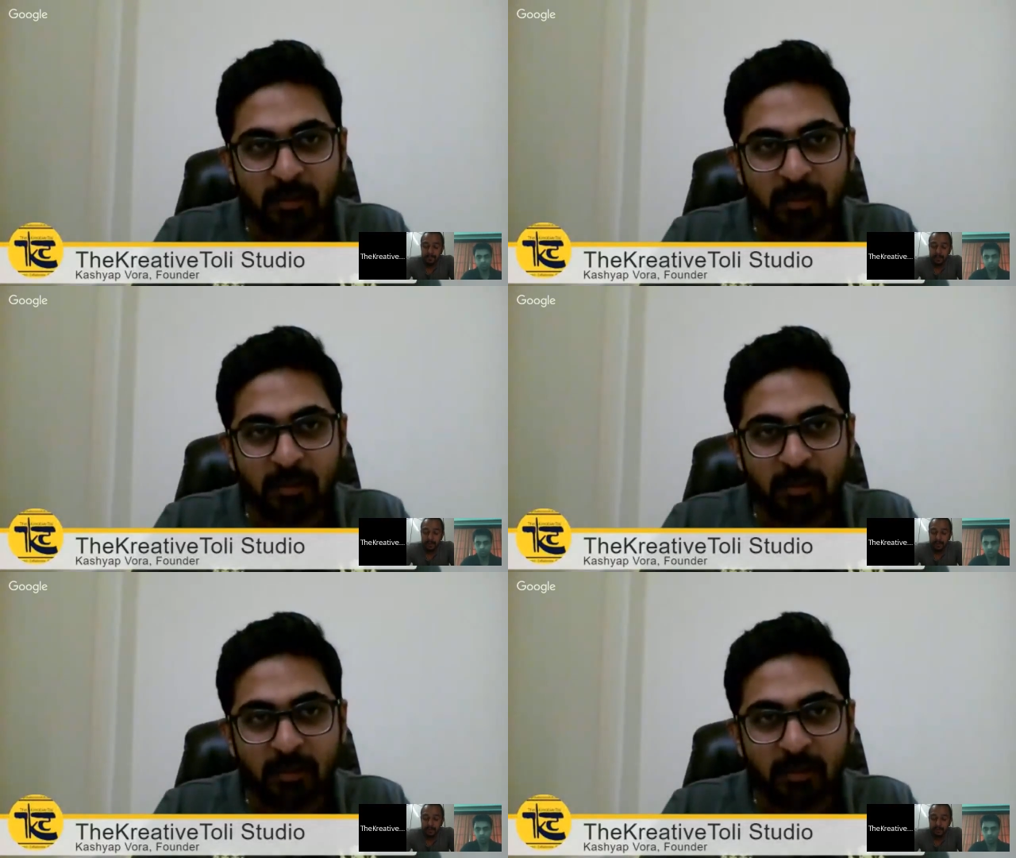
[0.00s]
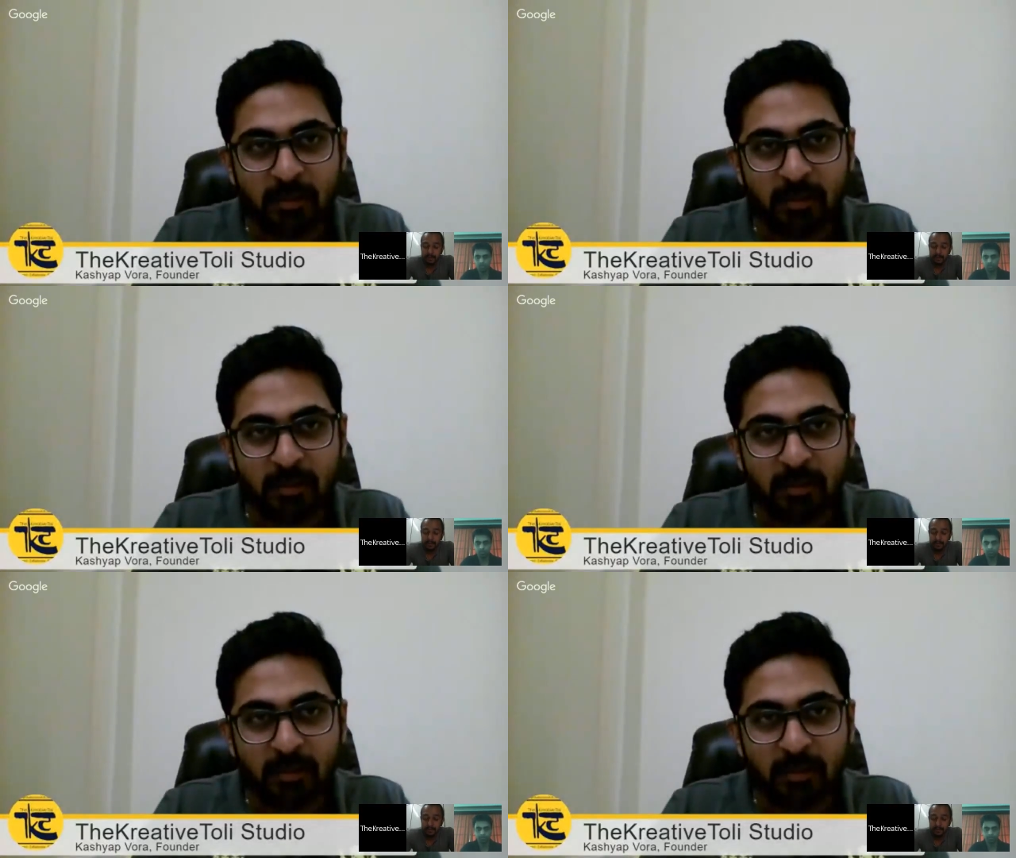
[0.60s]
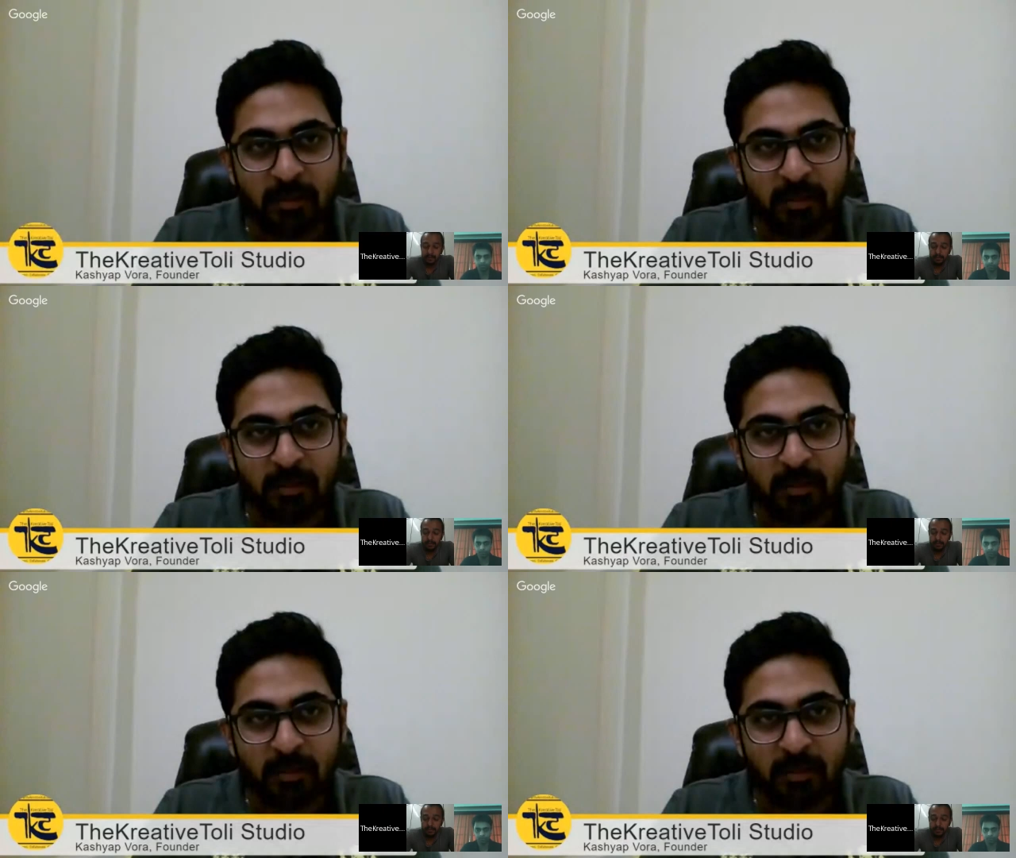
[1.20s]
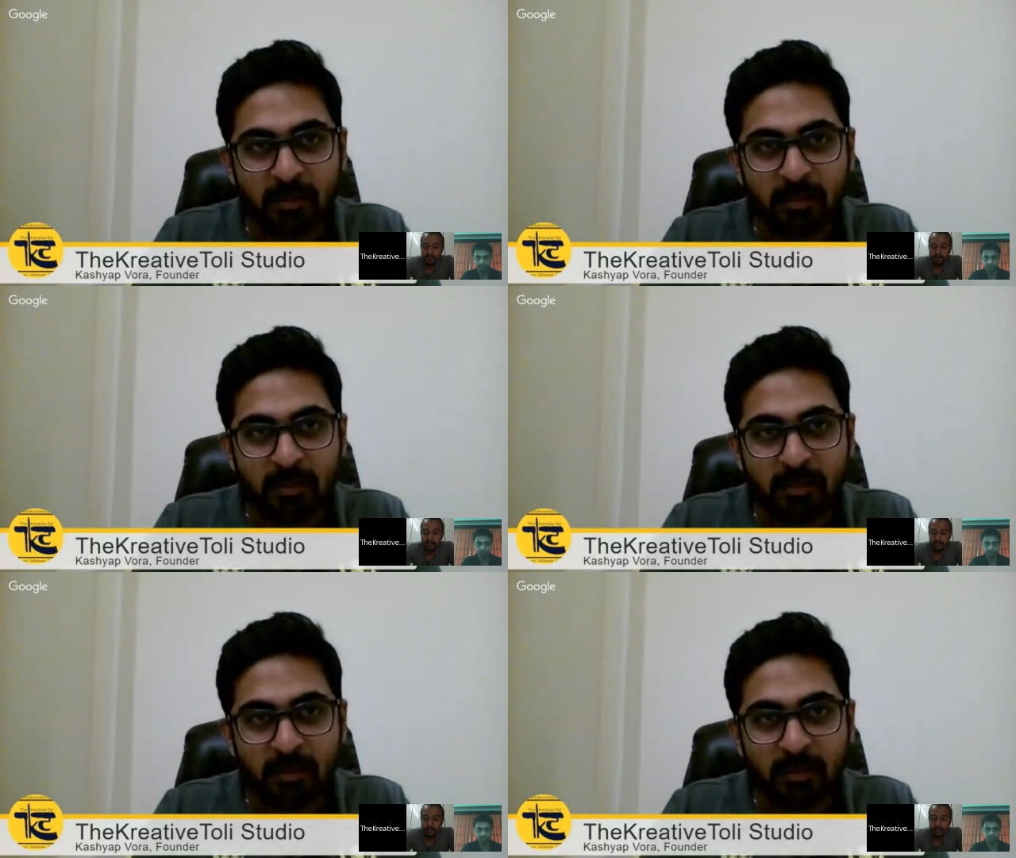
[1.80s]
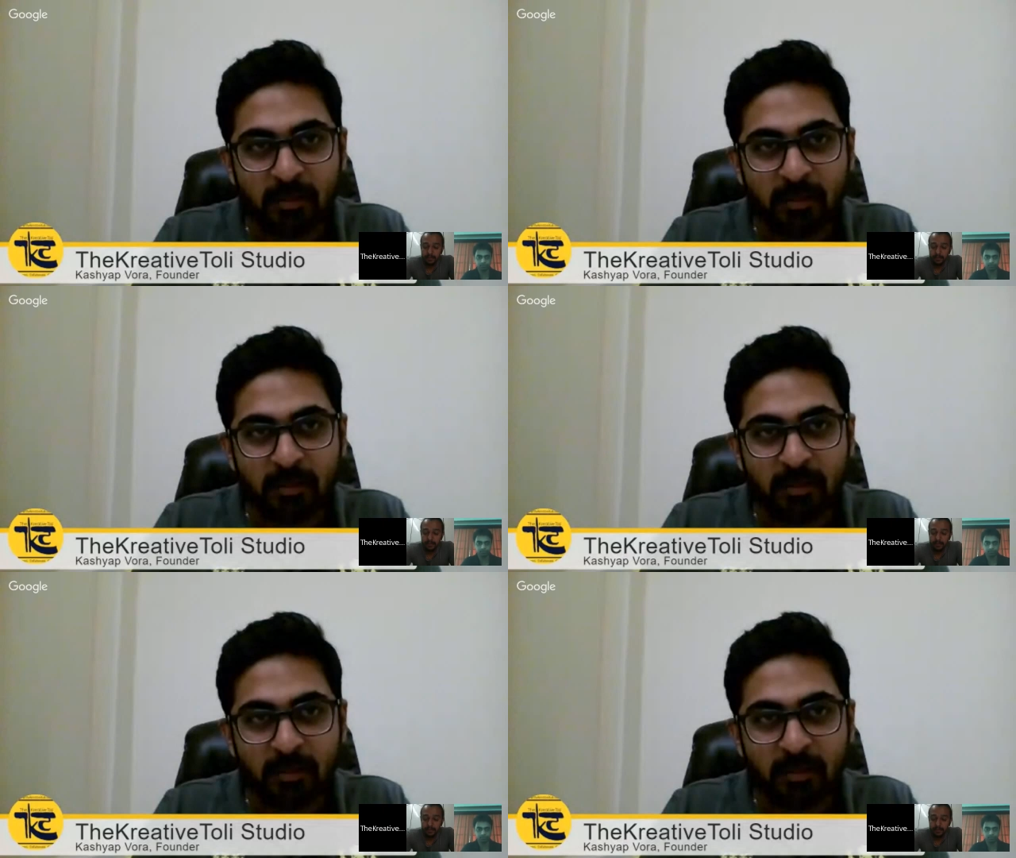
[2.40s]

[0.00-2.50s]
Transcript: have the same passion at all time.